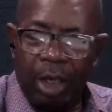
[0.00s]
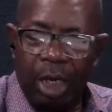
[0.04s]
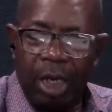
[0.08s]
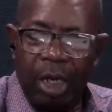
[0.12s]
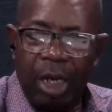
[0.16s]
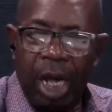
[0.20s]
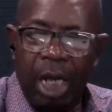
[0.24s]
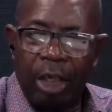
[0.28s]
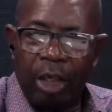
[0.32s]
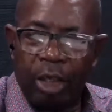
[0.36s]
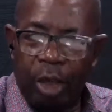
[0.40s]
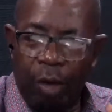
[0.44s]

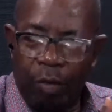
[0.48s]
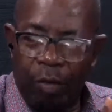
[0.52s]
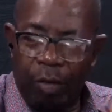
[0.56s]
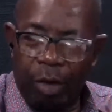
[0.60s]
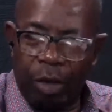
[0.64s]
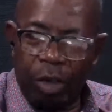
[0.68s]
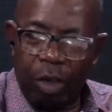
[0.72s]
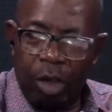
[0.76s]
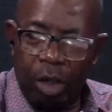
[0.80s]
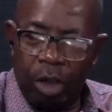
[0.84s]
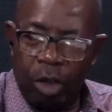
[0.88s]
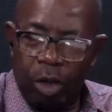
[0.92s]
out of the
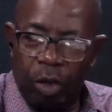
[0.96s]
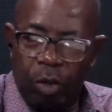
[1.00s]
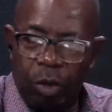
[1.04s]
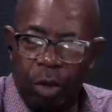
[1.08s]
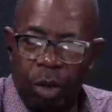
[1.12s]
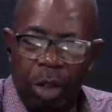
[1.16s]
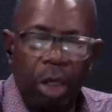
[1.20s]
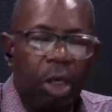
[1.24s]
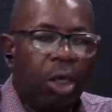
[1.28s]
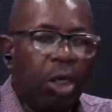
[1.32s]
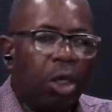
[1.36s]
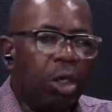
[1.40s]
country.
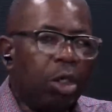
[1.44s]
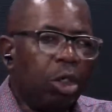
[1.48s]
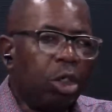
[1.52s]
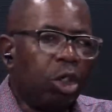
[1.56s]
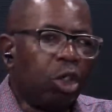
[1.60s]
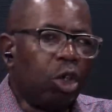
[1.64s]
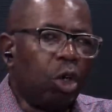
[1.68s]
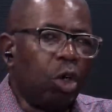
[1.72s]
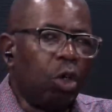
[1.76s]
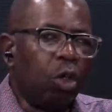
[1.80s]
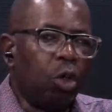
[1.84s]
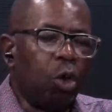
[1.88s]

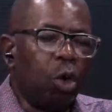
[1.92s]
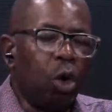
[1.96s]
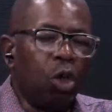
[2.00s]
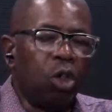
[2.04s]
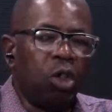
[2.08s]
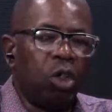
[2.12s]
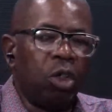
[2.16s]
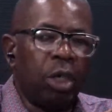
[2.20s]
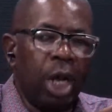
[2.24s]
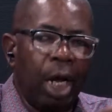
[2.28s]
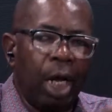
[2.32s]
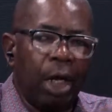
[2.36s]
So
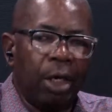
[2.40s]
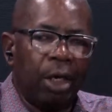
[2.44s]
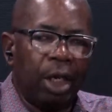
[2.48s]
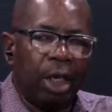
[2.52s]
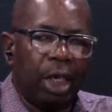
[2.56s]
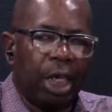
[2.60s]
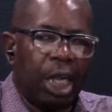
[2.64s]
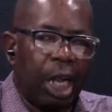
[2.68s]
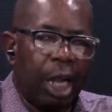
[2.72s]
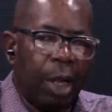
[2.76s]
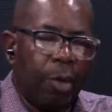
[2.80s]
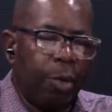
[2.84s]
Ojunari
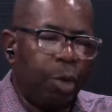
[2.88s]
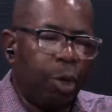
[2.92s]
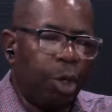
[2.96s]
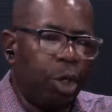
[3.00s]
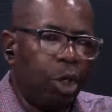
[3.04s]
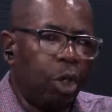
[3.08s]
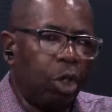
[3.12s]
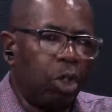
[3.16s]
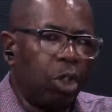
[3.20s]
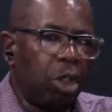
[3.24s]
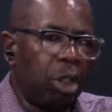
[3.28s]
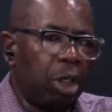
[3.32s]
came. When
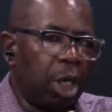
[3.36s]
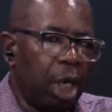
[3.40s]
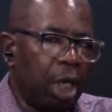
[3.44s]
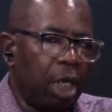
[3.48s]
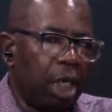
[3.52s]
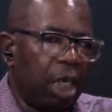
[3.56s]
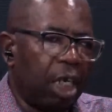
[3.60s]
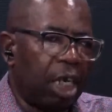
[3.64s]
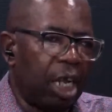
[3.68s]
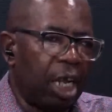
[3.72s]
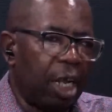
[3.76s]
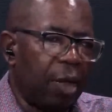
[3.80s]

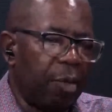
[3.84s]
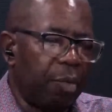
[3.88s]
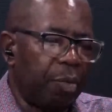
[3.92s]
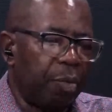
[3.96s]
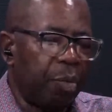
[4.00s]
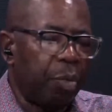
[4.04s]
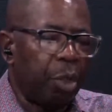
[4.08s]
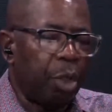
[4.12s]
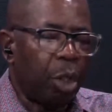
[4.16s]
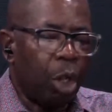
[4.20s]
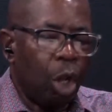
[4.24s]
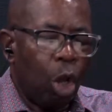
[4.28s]
Ojunari came,
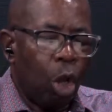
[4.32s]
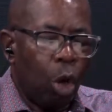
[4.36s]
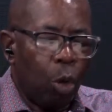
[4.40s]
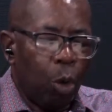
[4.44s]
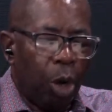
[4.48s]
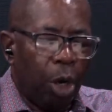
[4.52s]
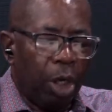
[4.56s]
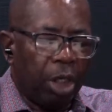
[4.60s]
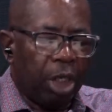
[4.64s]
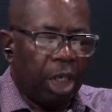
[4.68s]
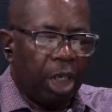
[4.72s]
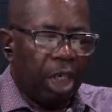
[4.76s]

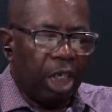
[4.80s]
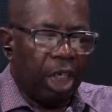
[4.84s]
what he